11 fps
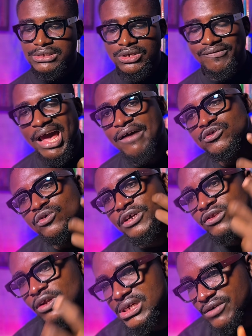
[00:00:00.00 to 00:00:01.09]
So if I have
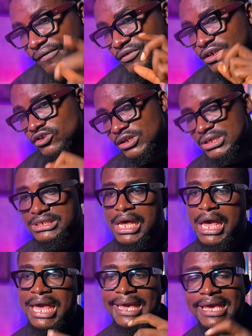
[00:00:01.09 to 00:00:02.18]
$200 or $500
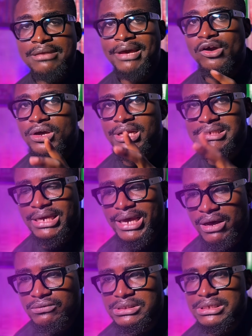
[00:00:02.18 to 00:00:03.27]
in my CoinEx
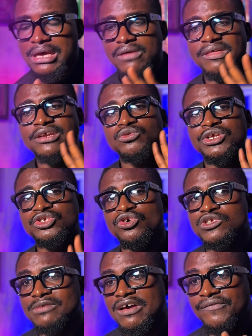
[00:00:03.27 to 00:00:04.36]
account, that is what is going
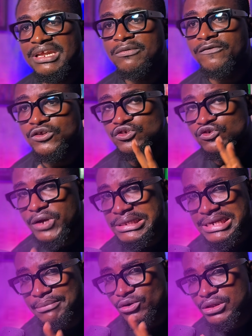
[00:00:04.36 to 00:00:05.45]
to be available for the trades
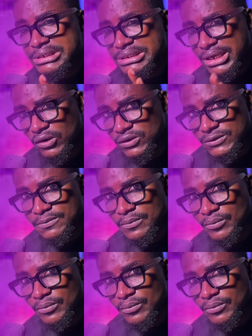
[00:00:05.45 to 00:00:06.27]
I'm going to take on.